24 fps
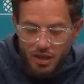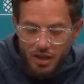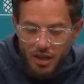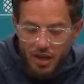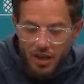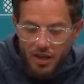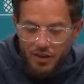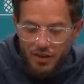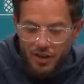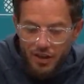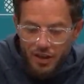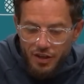
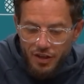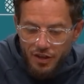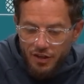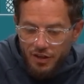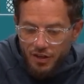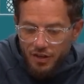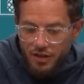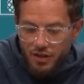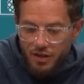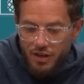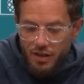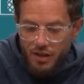And then
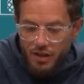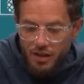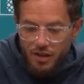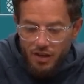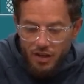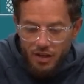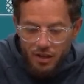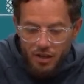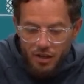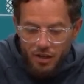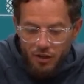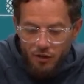
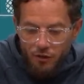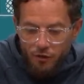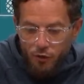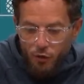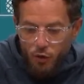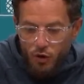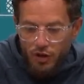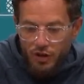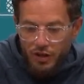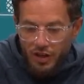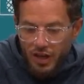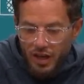for
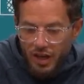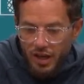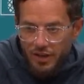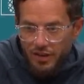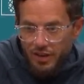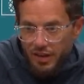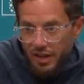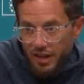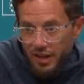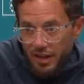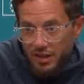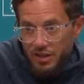a guy
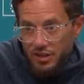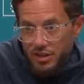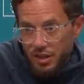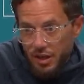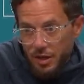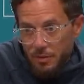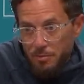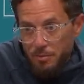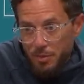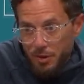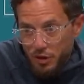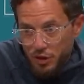that has
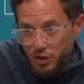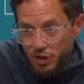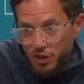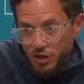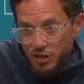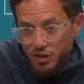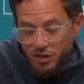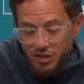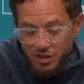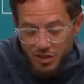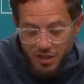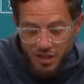
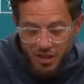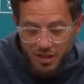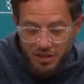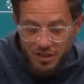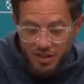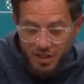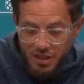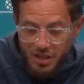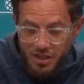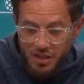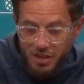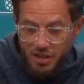ambitions as
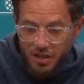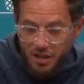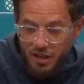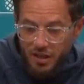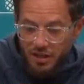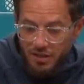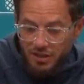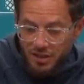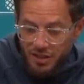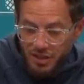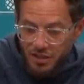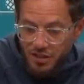he
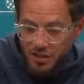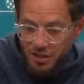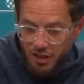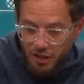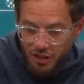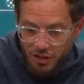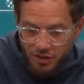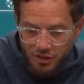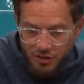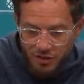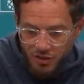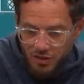as he
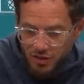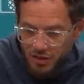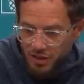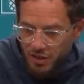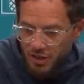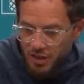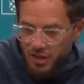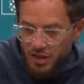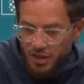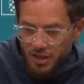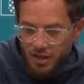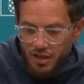does,
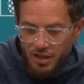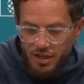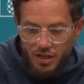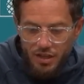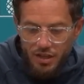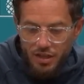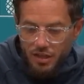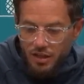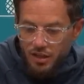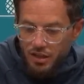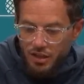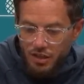
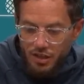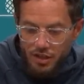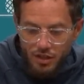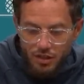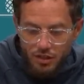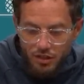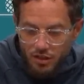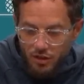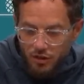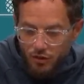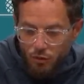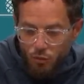he he
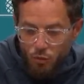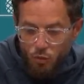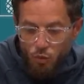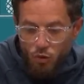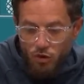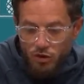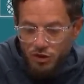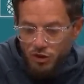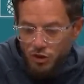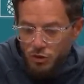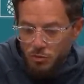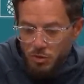
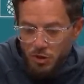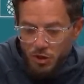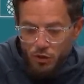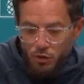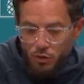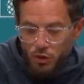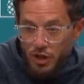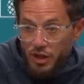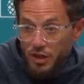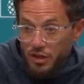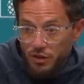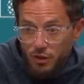wants to be
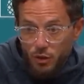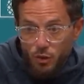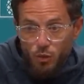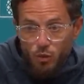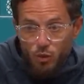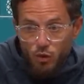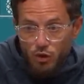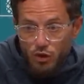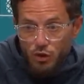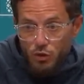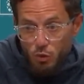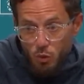great in the
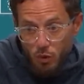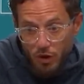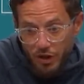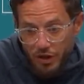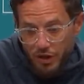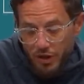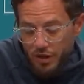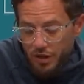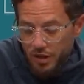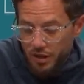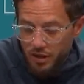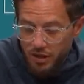worst
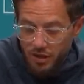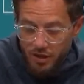way.